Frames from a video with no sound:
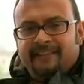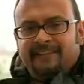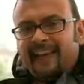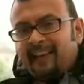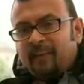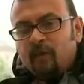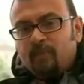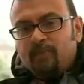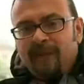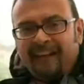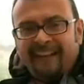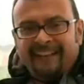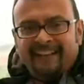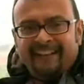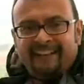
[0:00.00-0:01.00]
Cyclone
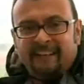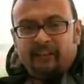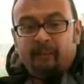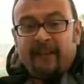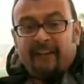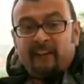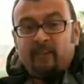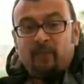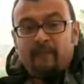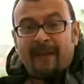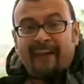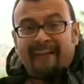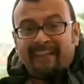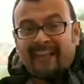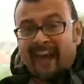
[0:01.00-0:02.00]
Phailin is expected to
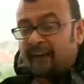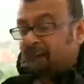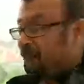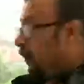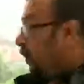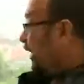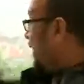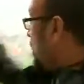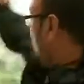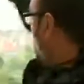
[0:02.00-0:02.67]
make landfall at